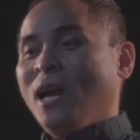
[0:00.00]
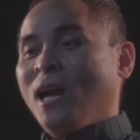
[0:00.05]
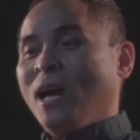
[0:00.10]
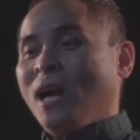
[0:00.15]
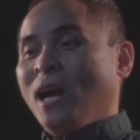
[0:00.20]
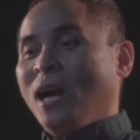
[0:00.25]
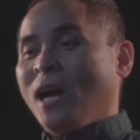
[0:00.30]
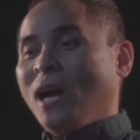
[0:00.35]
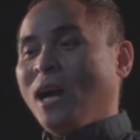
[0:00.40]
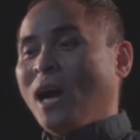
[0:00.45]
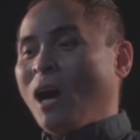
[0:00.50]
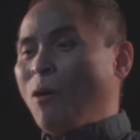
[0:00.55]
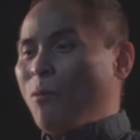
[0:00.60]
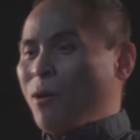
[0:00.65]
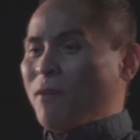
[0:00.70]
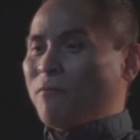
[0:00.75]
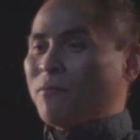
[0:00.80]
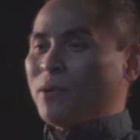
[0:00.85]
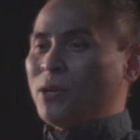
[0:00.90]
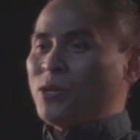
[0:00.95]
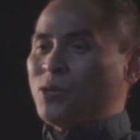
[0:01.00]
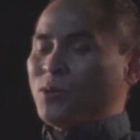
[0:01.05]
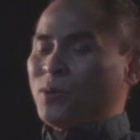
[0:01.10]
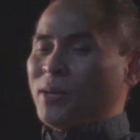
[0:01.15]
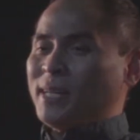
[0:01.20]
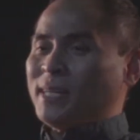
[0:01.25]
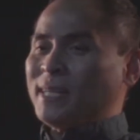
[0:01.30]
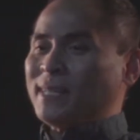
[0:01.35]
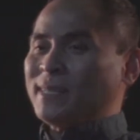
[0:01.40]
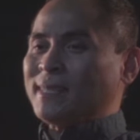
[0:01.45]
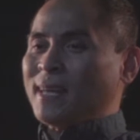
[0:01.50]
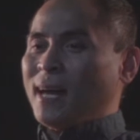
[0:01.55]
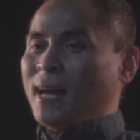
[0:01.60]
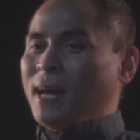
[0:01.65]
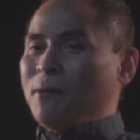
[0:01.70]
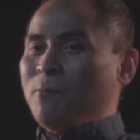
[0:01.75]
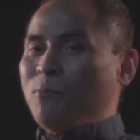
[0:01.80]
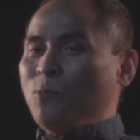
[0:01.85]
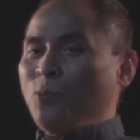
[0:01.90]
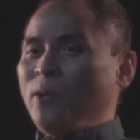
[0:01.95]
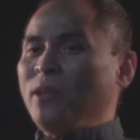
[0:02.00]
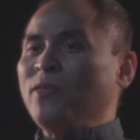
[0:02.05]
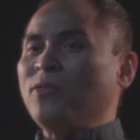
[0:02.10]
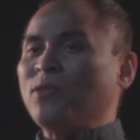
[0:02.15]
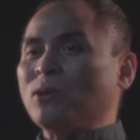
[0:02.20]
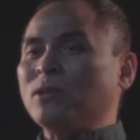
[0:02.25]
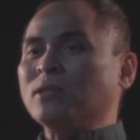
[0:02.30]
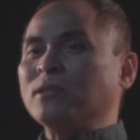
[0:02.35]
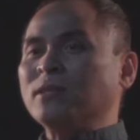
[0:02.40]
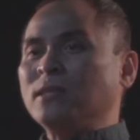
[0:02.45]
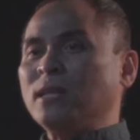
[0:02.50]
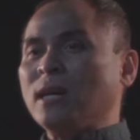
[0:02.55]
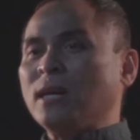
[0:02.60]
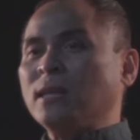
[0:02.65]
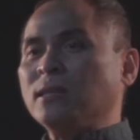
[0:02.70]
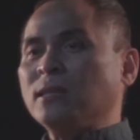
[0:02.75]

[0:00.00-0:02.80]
Uh, however, during that time, we thought that